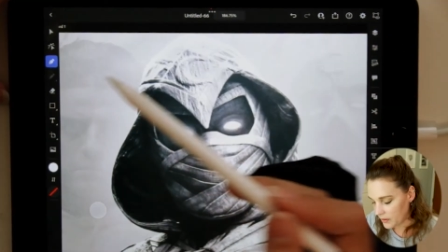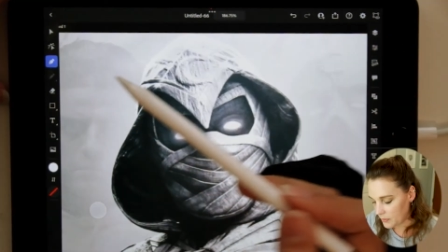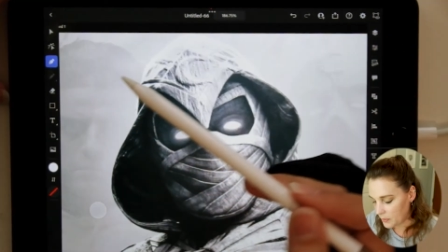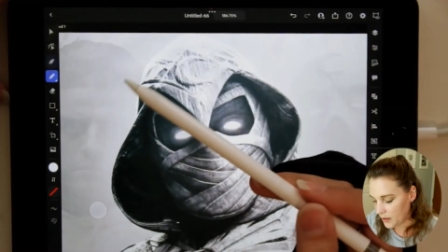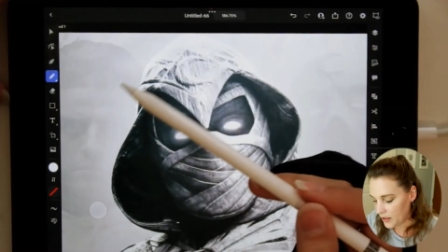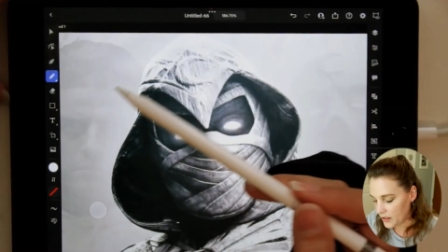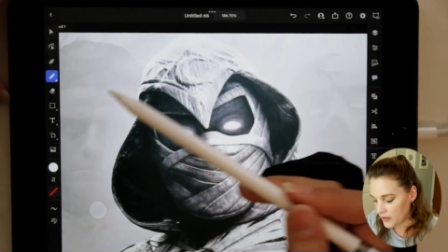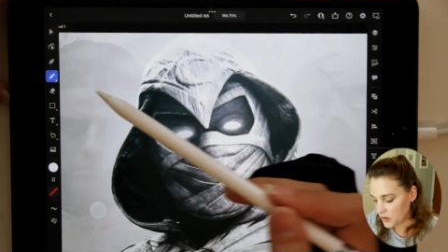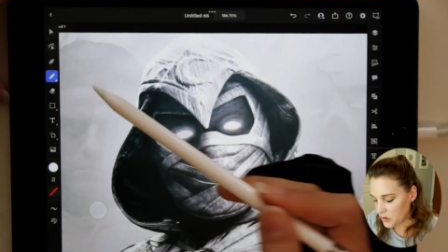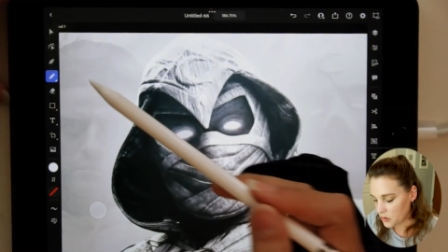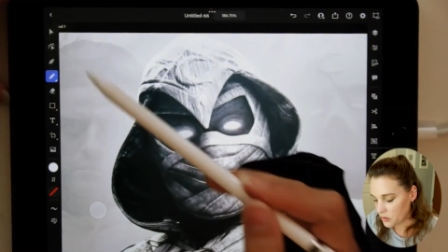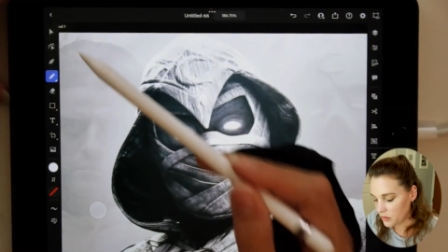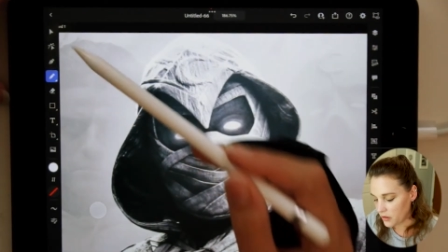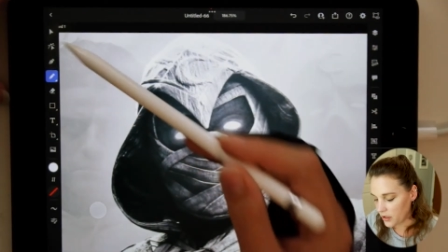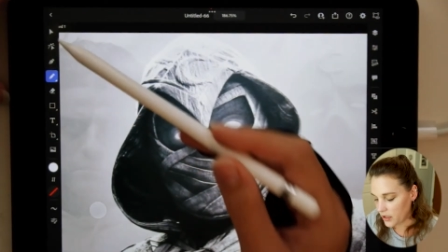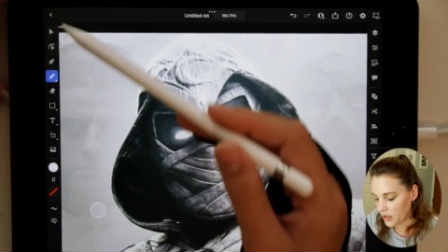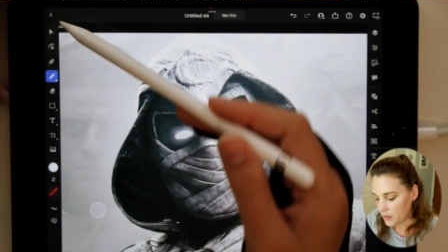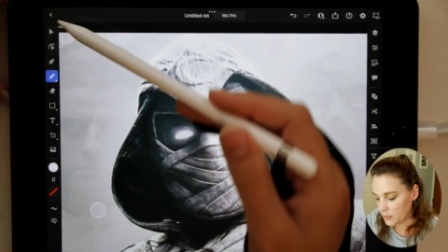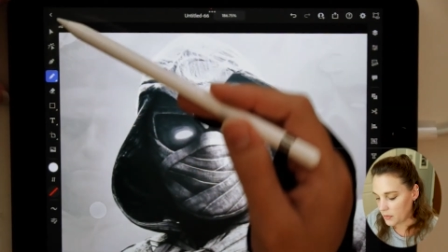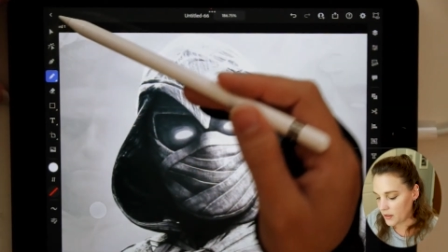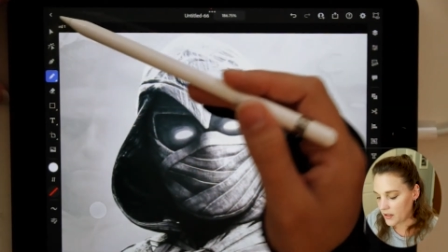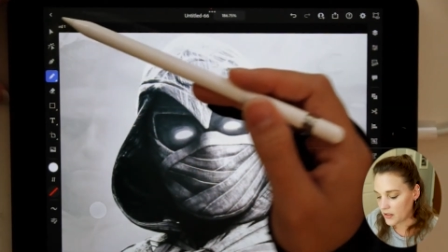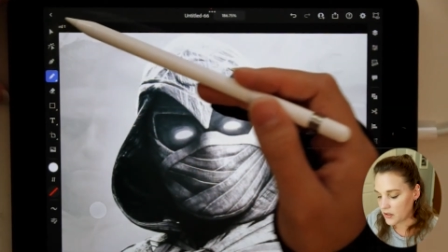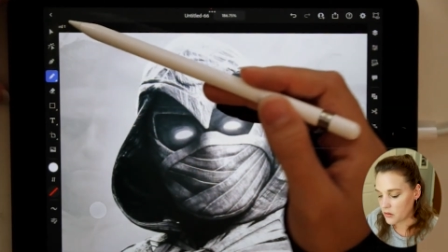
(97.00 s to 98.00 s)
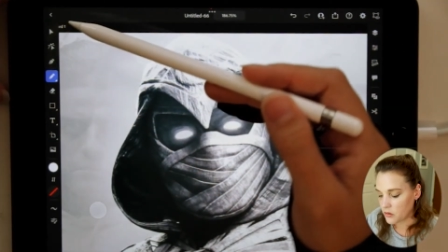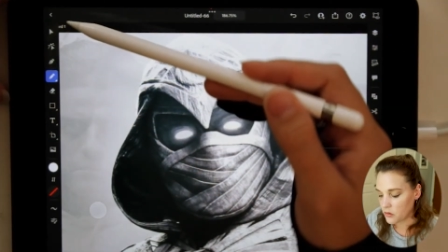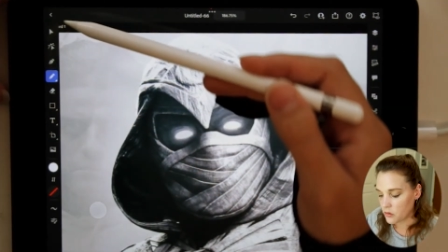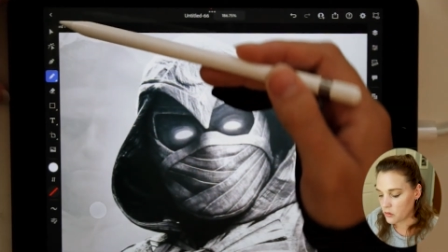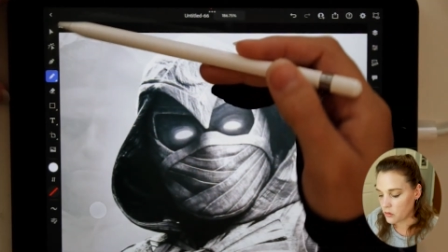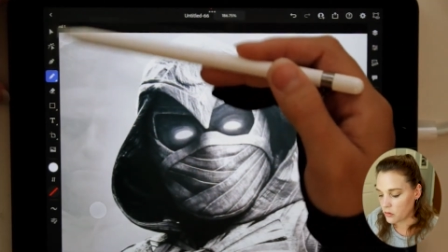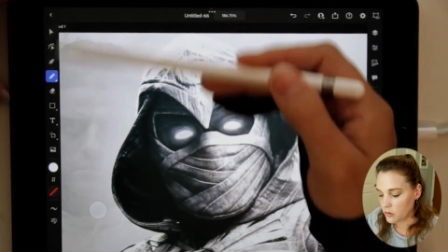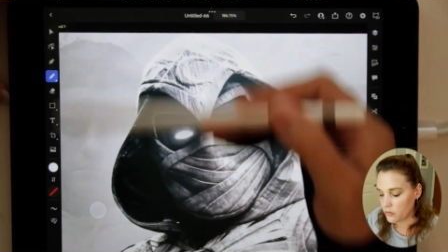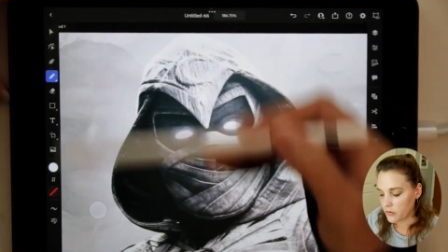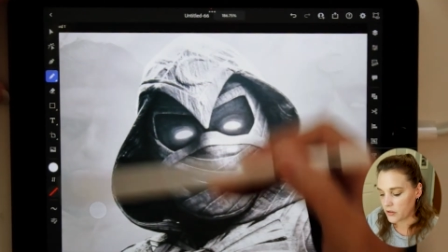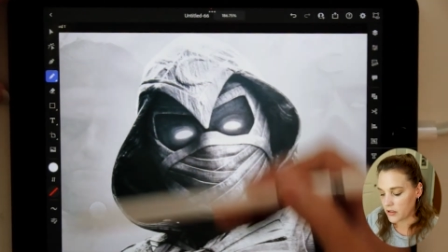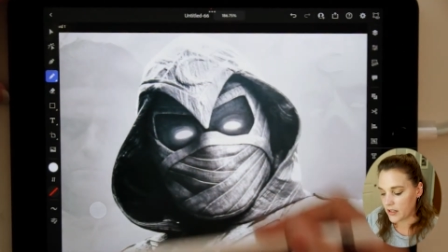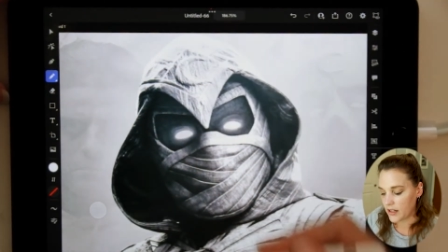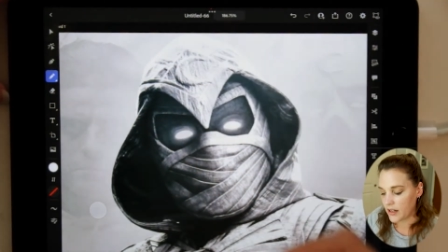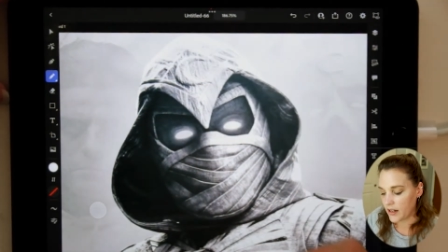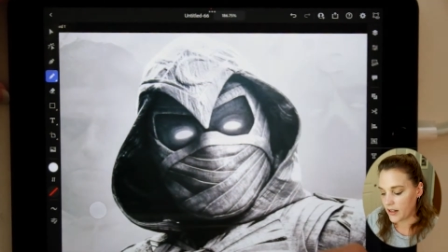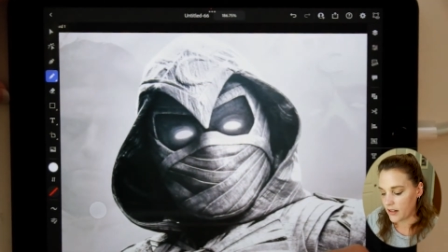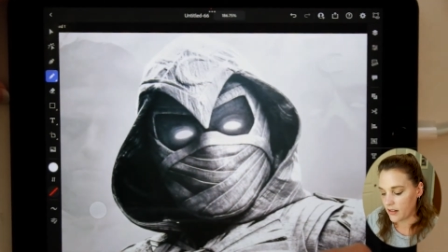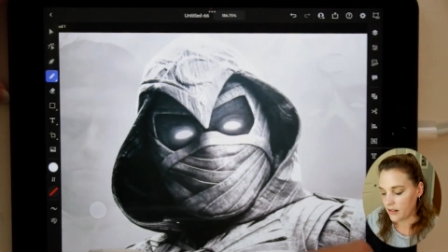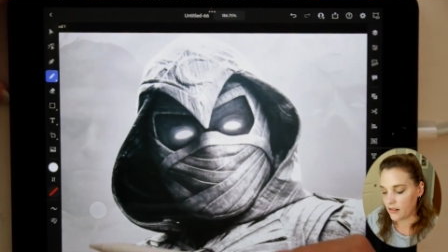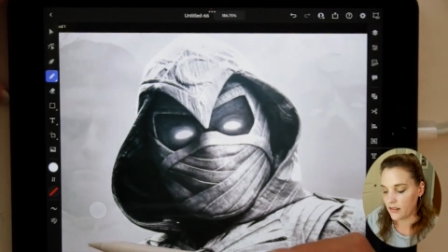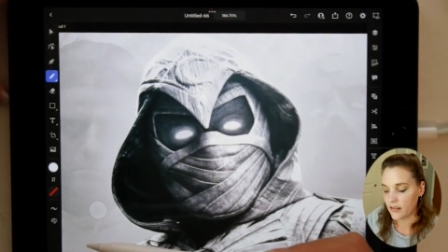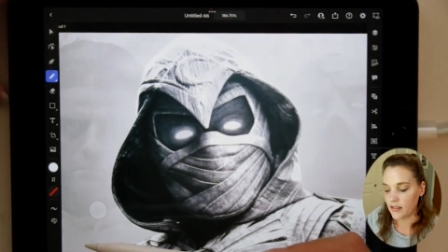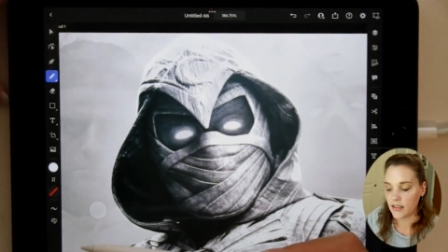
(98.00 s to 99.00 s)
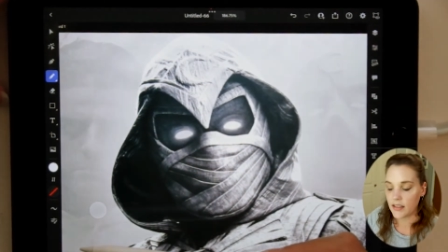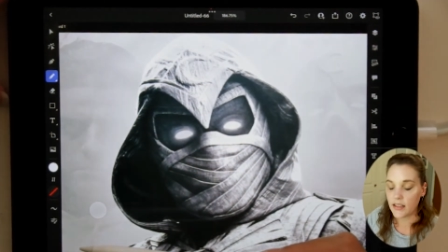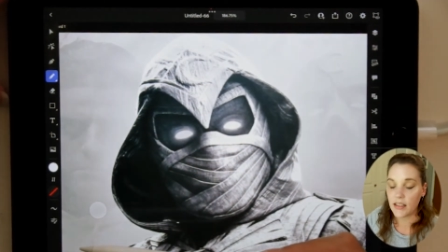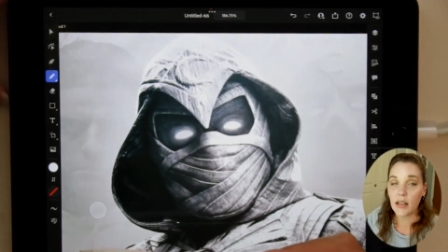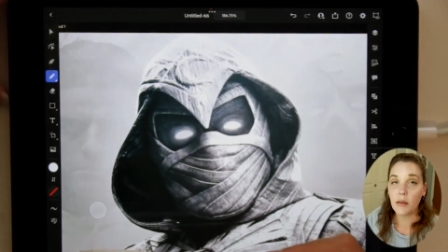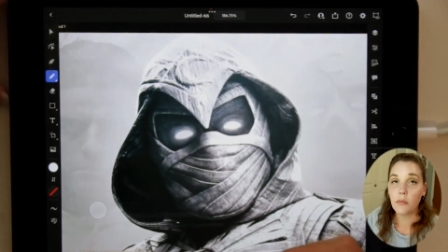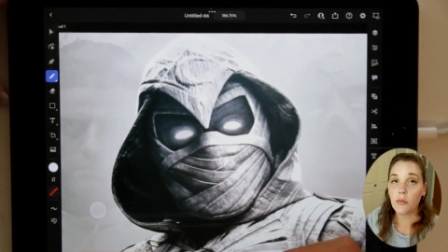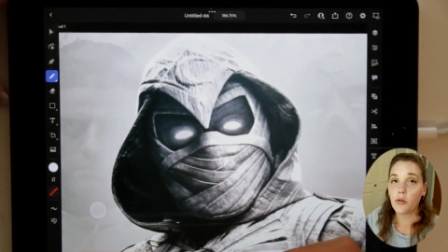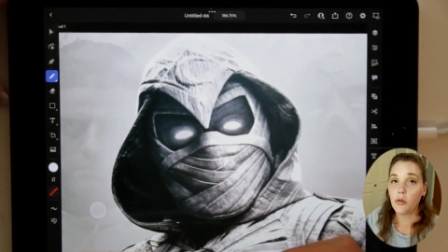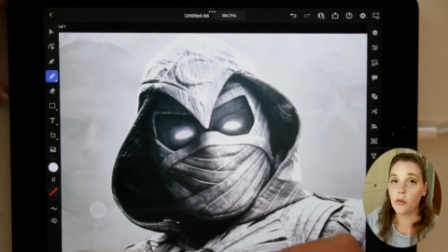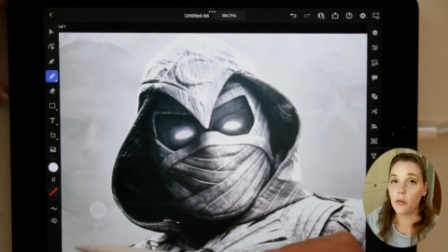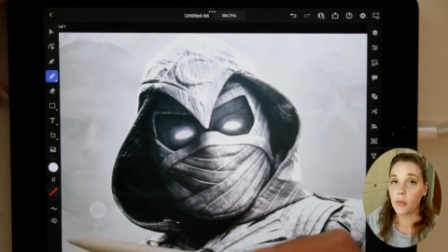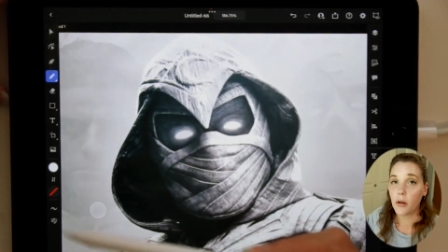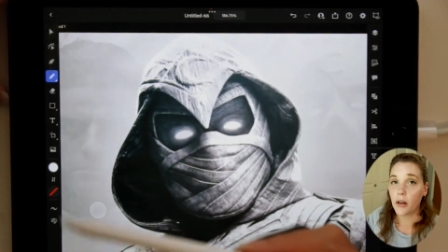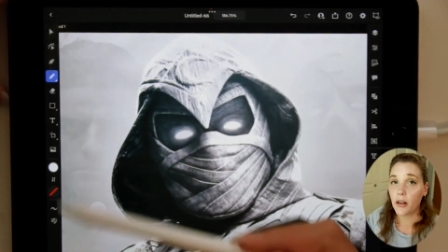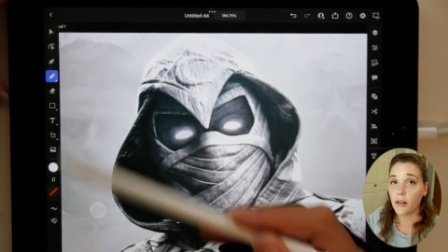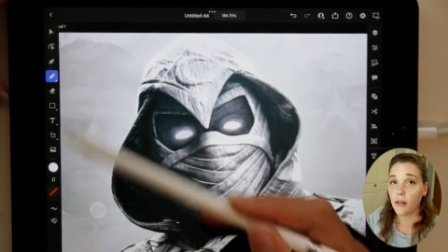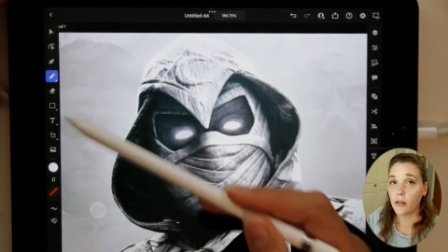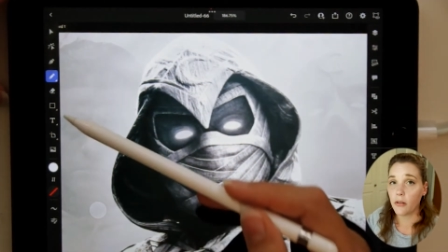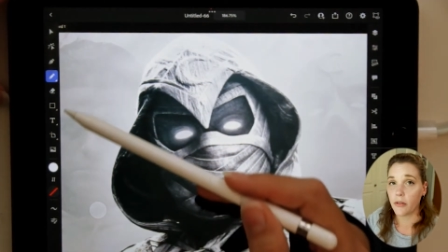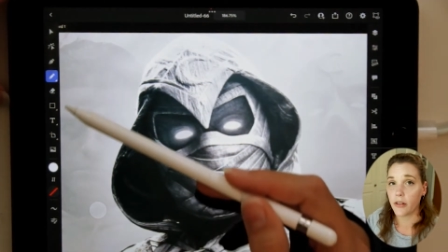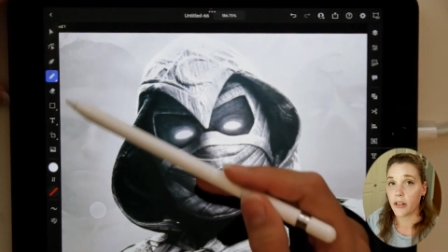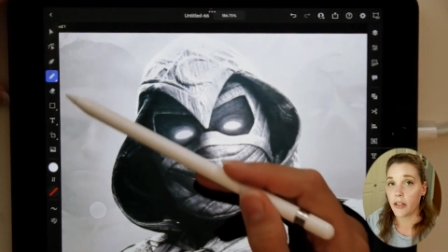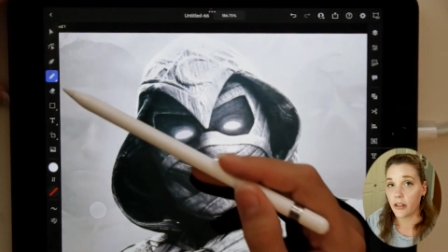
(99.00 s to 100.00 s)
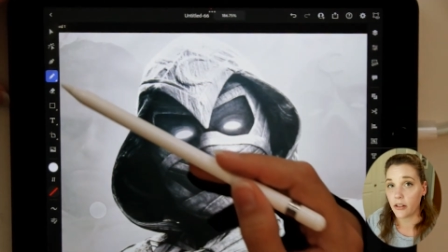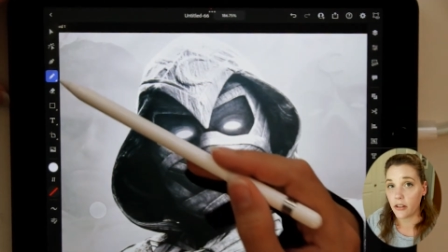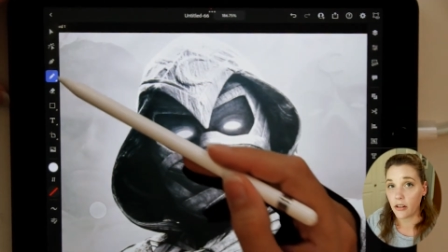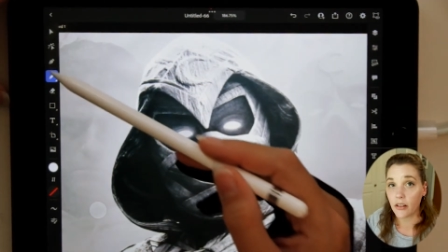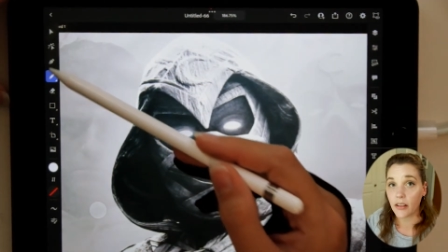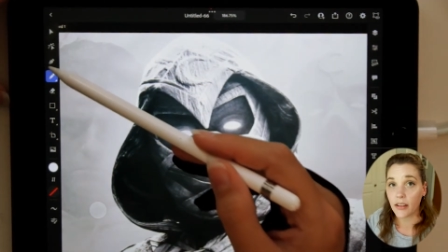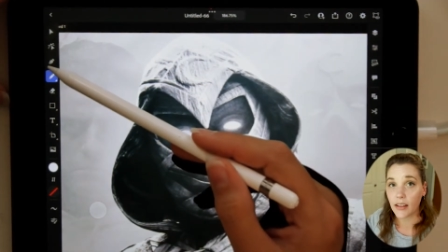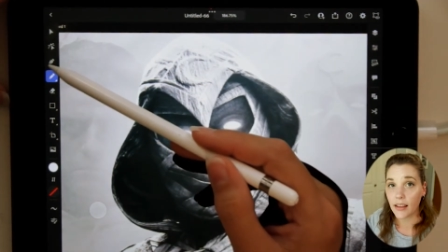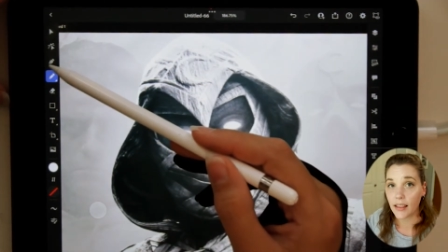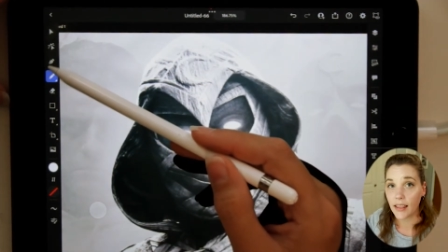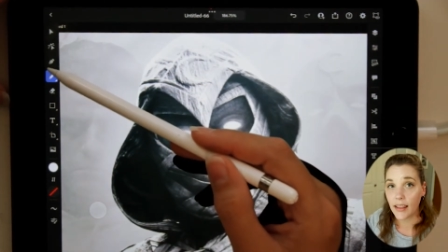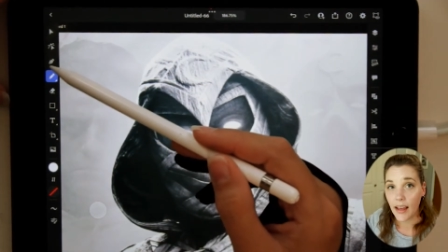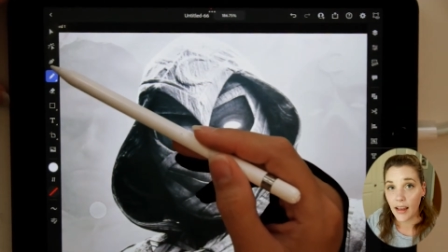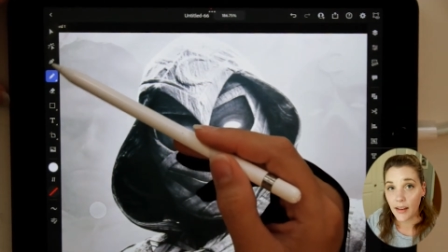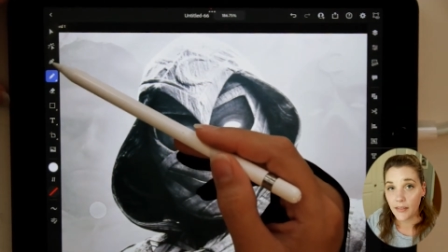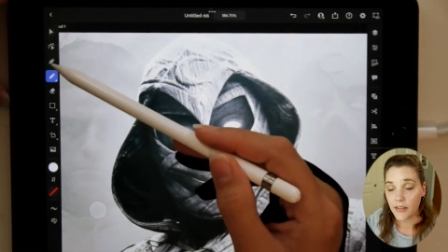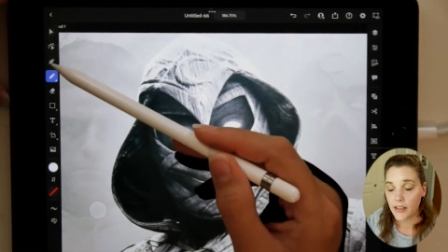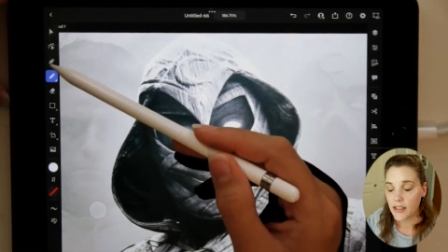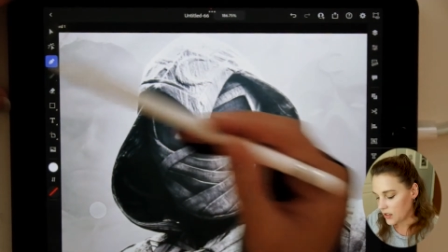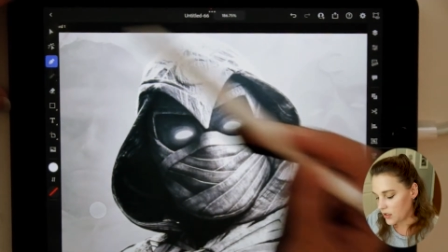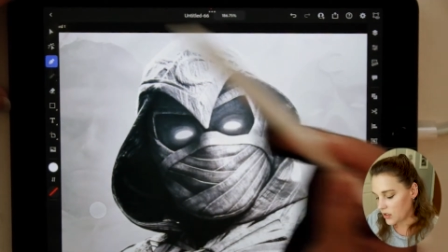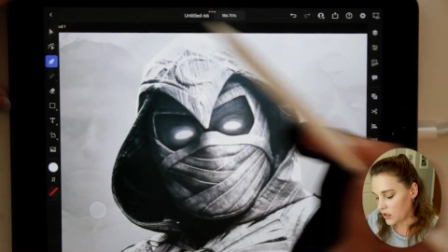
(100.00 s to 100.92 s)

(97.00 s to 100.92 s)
pen tool and the pencil tool reside on the same toolbar over here on the left.